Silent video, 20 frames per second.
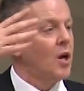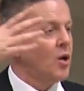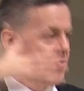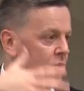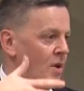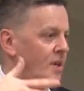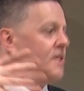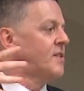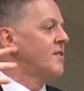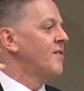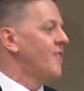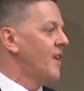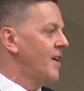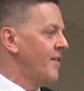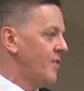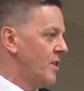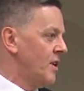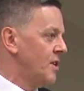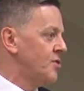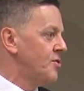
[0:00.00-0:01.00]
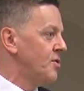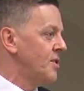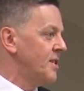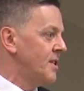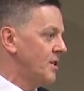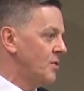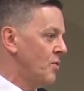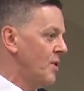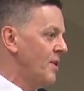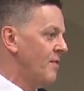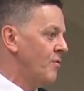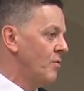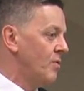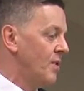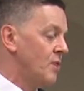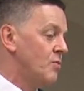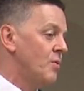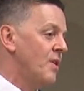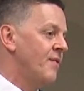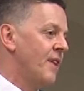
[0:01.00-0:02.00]
across the 5 countries that
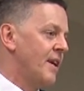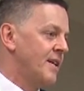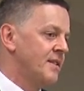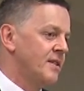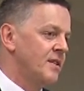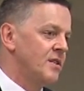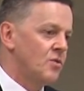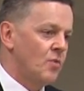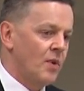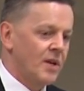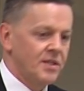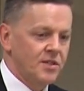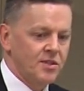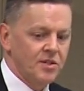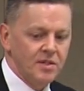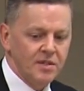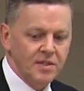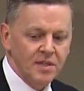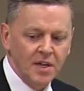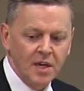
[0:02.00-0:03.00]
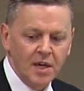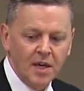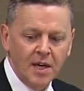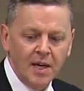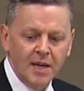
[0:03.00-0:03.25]
we've asked these questions.